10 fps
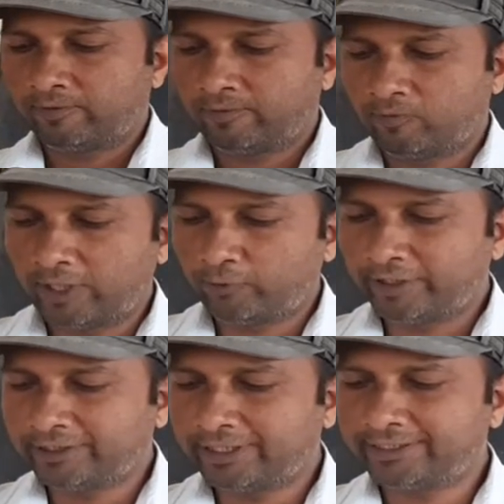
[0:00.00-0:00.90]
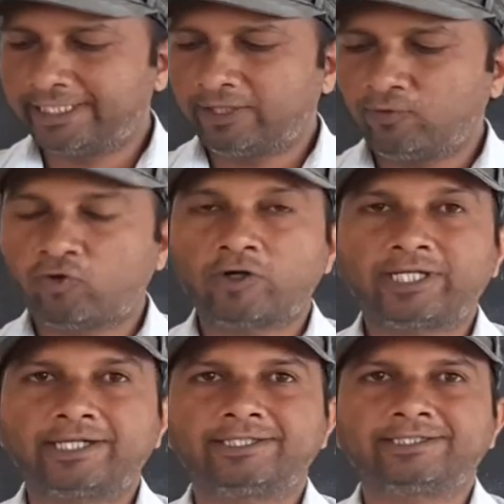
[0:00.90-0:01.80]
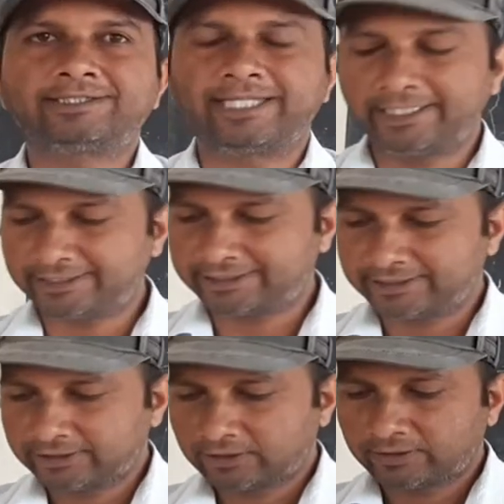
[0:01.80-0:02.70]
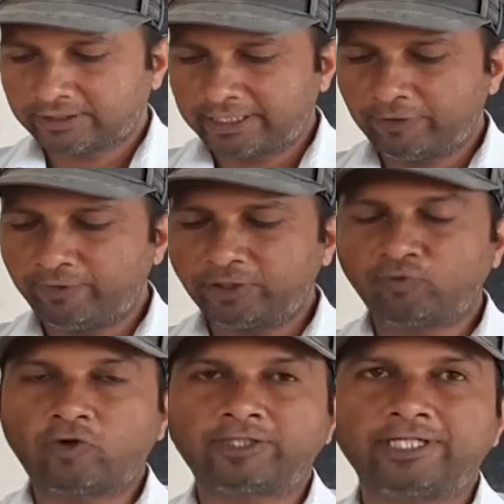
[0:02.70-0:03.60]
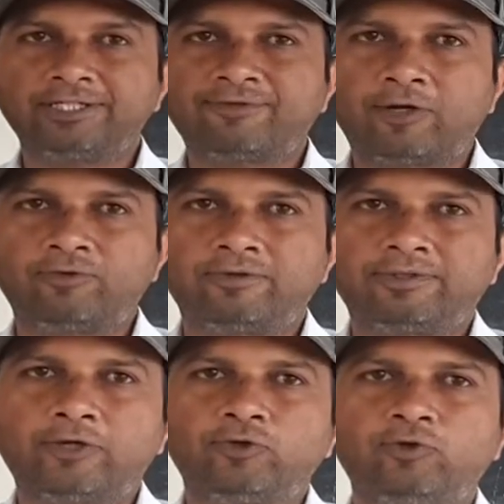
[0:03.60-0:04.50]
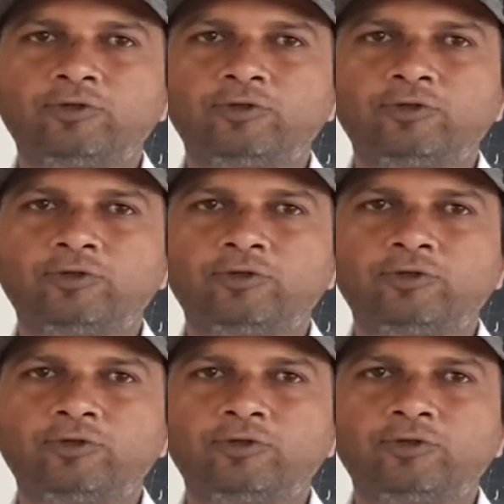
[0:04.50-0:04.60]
one question is there: what are the states in which water is found? Now you know